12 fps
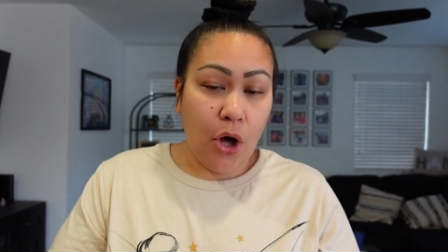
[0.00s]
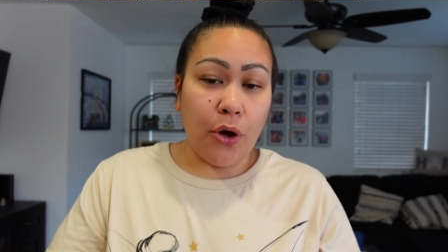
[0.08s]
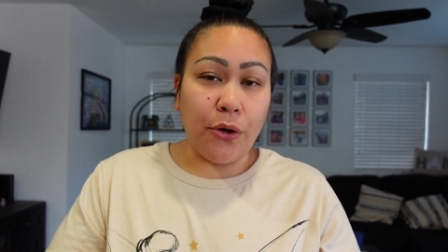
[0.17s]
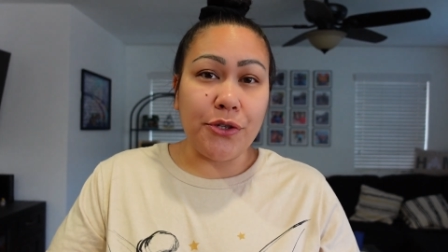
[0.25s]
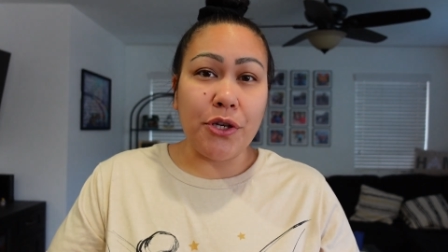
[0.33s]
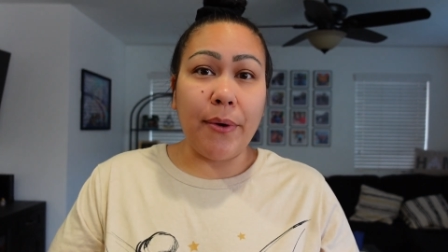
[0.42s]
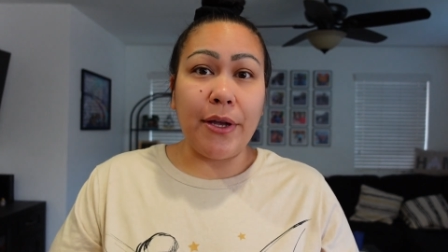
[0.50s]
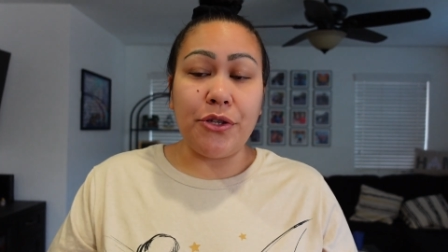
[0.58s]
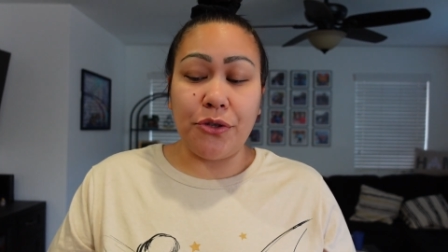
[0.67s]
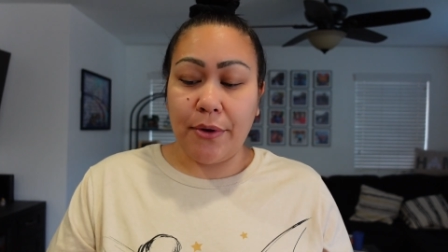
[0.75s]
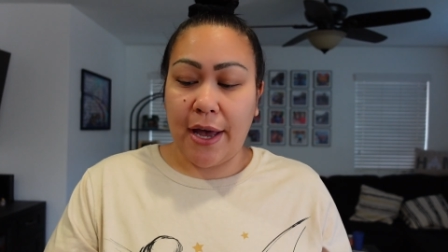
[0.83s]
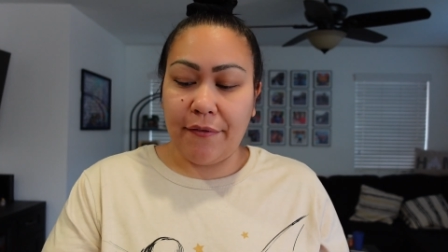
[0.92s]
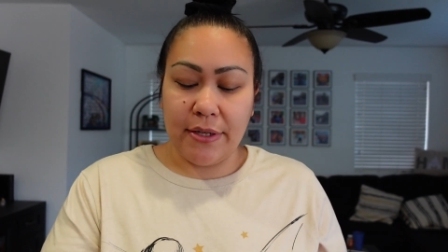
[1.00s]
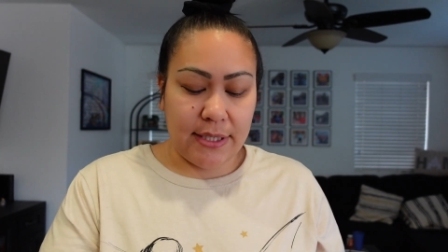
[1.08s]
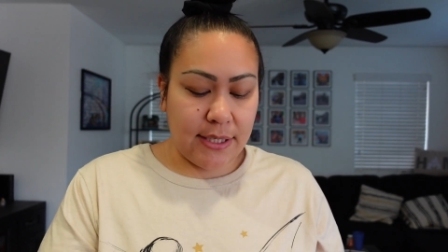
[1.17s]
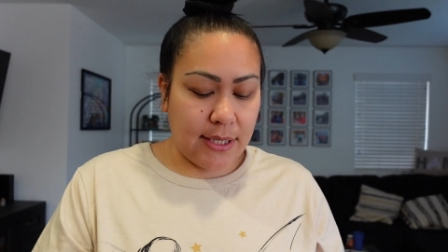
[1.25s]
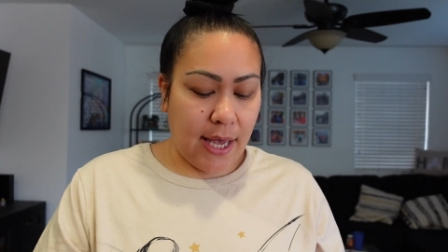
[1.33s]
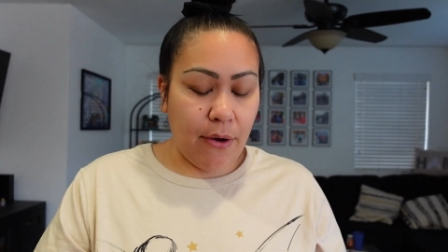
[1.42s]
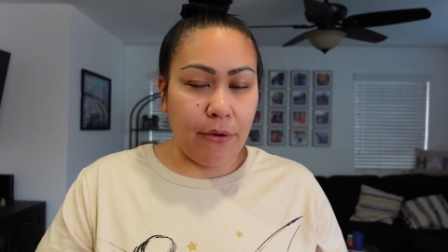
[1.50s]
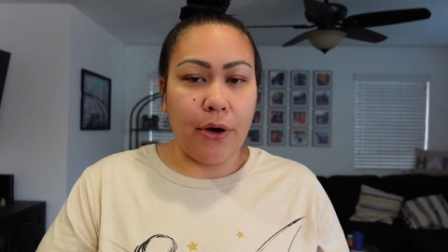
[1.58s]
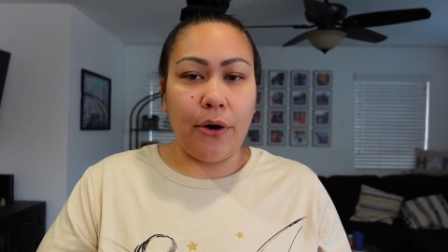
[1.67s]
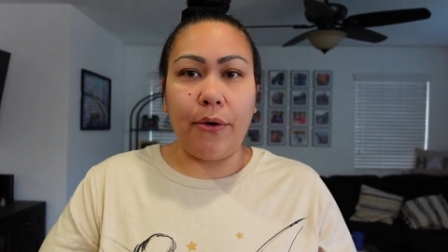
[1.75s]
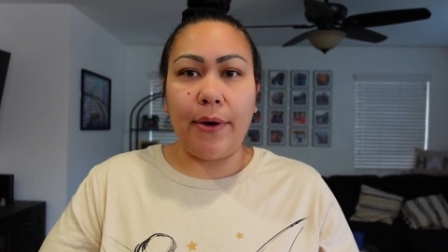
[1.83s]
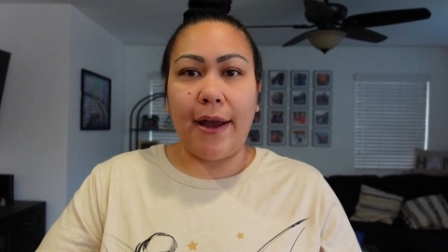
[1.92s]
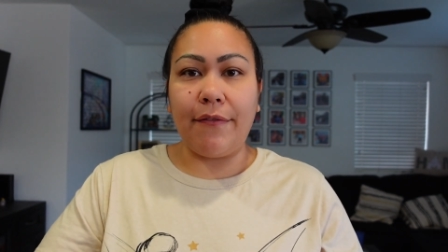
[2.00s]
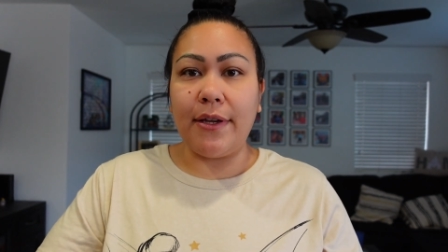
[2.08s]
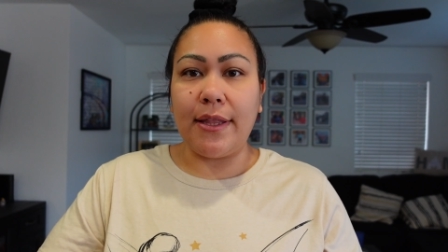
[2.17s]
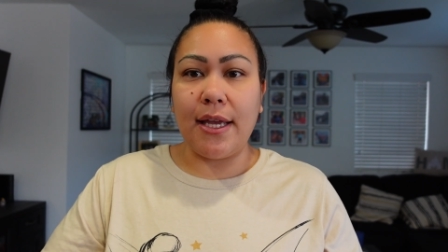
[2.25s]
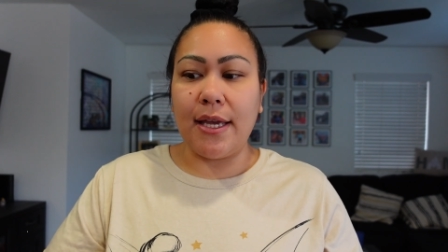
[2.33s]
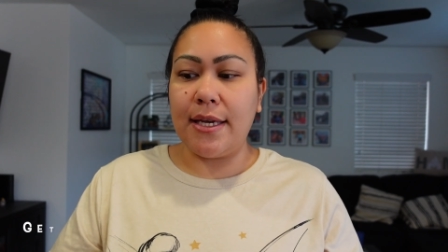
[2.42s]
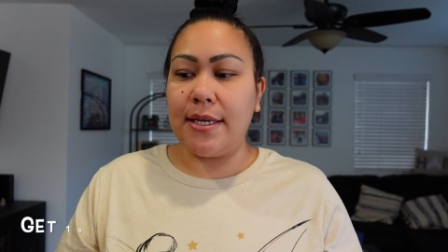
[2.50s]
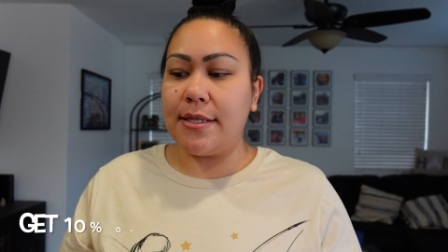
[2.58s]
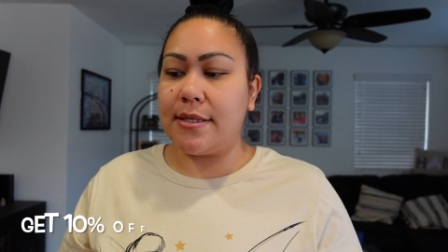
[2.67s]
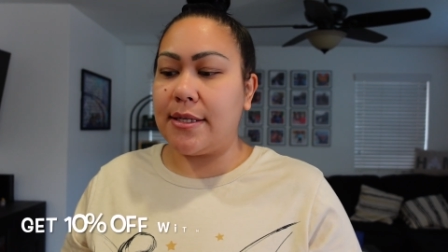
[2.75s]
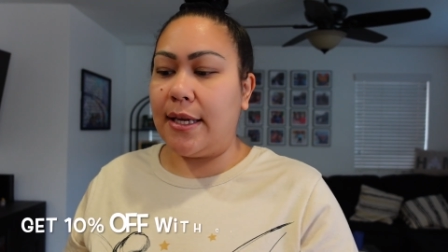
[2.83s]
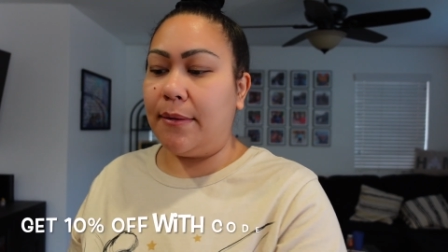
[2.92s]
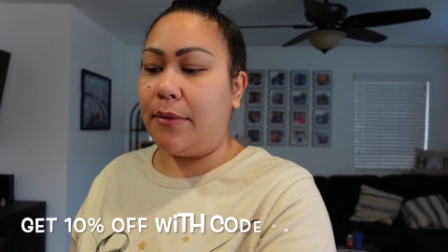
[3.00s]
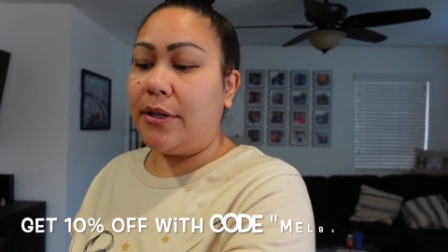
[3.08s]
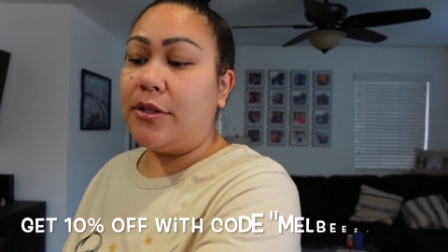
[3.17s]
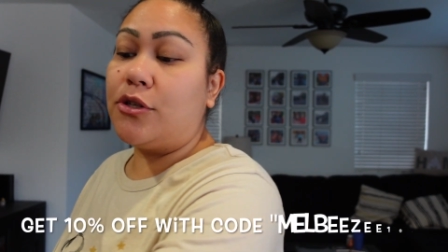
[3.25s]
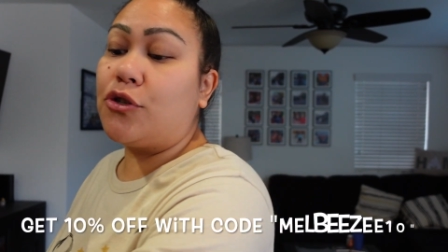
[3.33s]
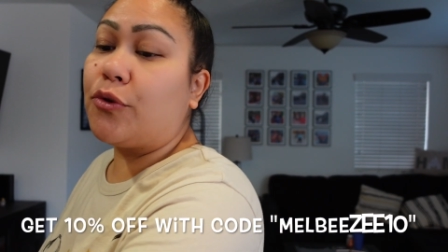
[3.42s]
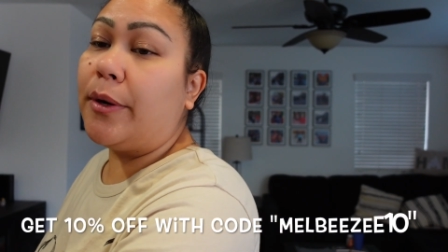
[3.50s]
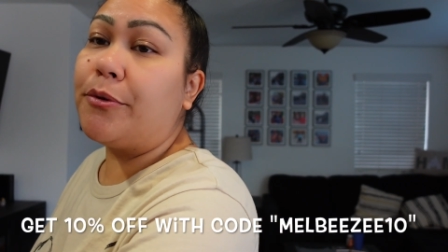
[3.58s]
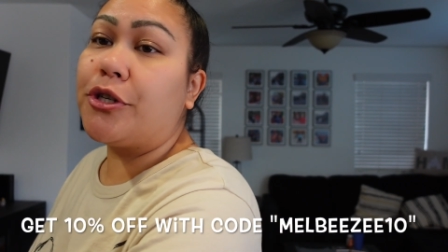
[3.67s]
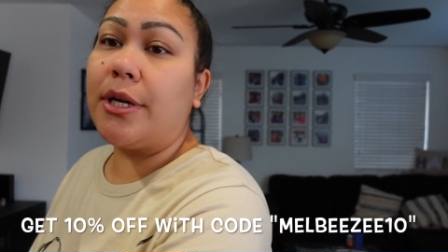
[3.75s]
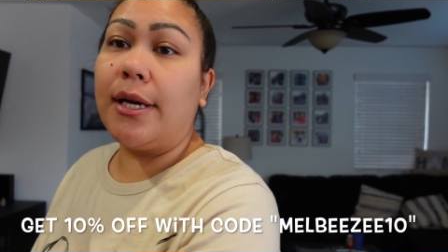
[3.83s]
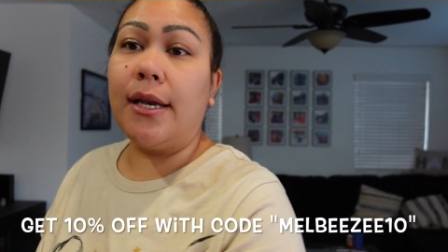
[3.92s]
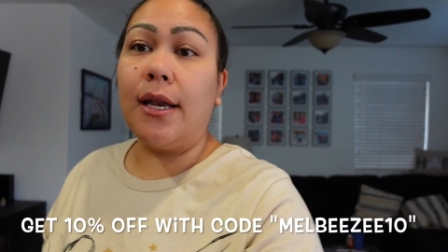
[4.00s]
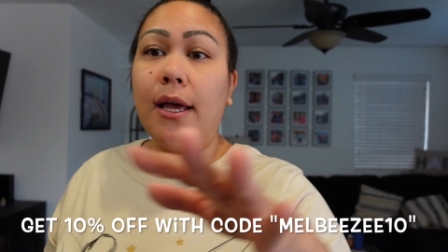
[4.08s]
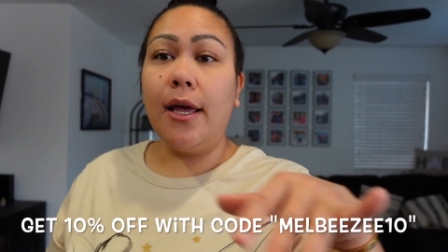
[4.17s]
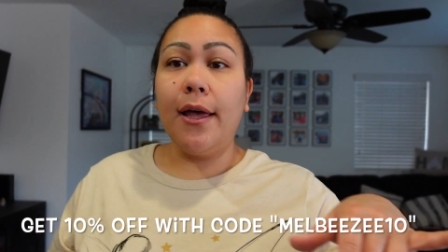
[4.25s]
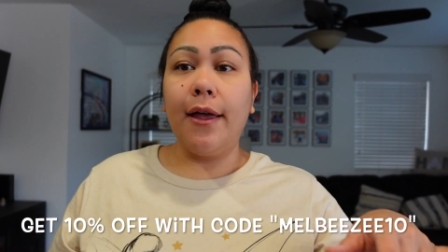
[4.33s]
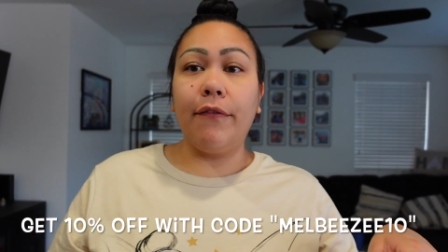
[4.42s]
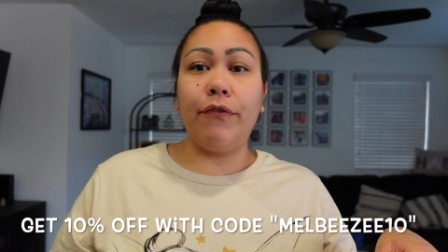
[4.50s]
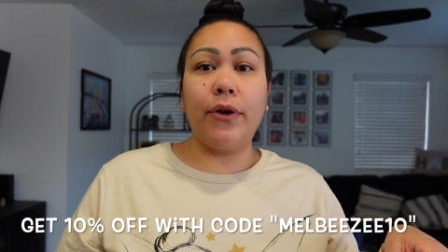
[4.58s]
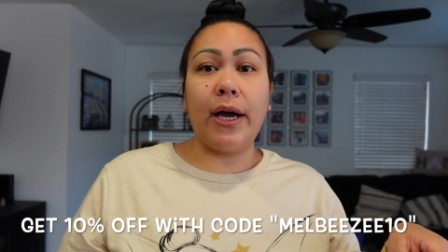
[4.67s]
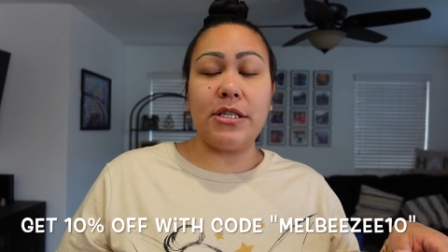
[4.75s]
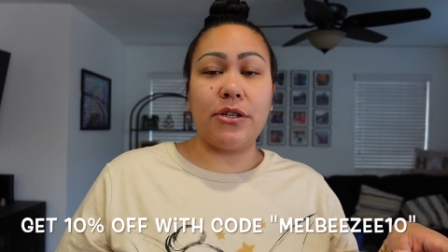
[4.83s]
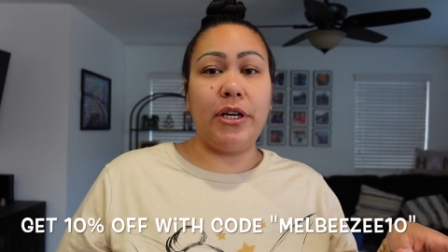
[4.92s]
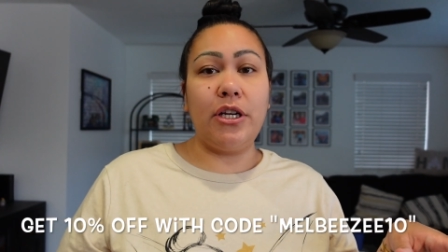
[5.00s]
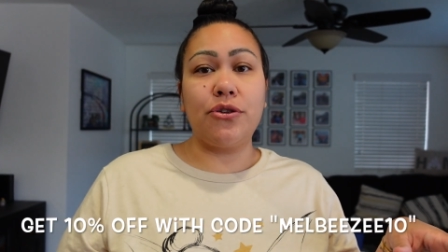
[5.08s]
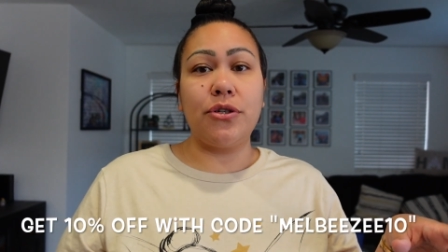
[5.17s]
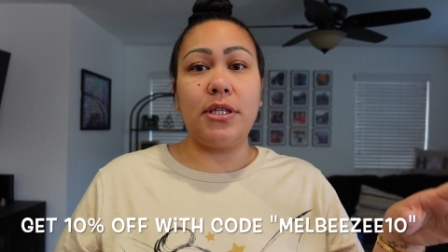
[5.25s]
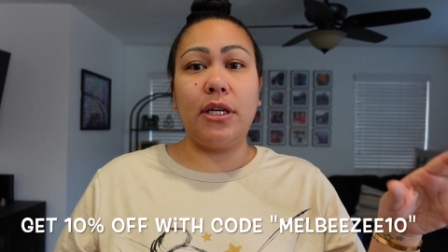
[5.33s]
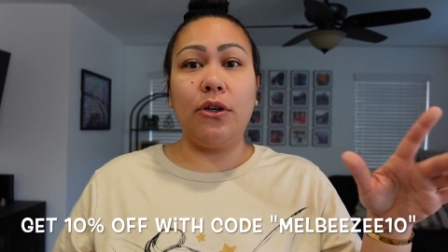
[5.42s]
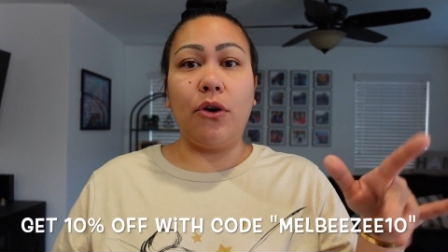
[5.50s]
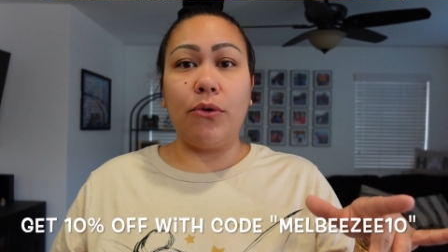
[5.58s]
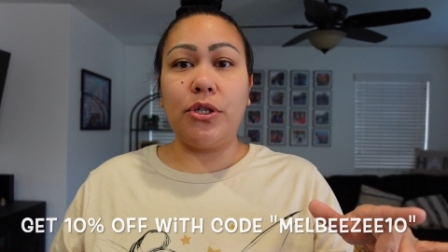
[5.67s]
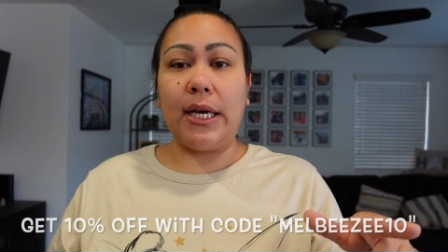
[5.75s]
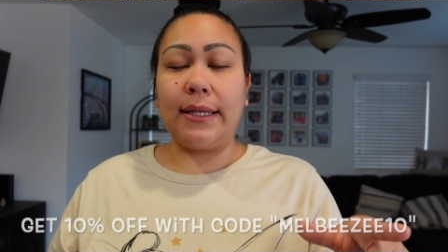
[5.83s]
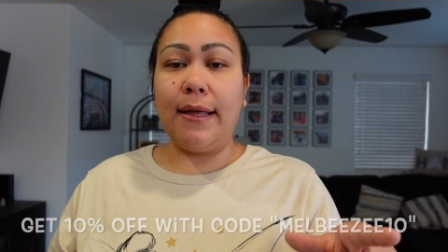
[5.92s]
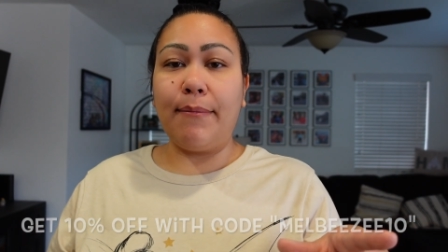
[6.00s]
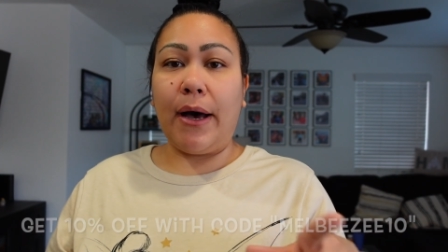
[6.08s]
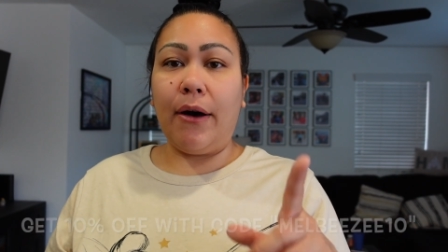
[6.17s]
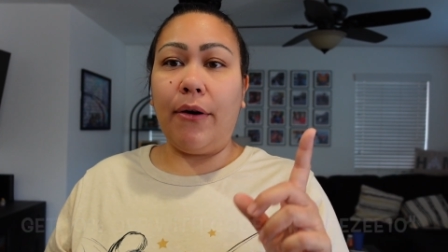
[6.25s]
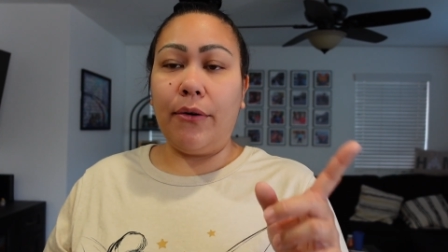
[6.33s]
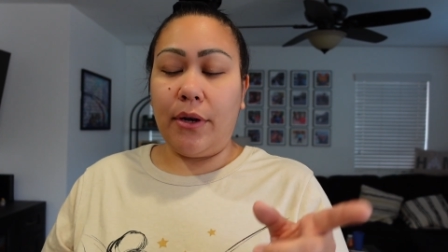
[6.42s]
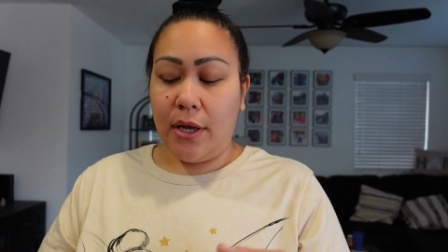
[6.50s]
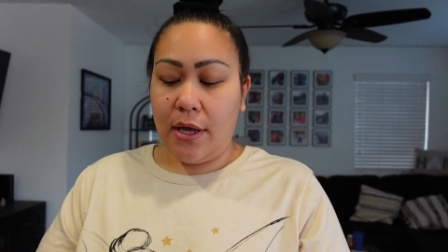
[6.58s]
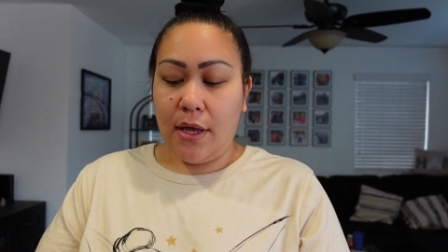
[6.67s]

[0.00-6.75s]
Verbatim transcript: Also, I do have a discount code. Everything is in the description. If you guys are interested, go check them out.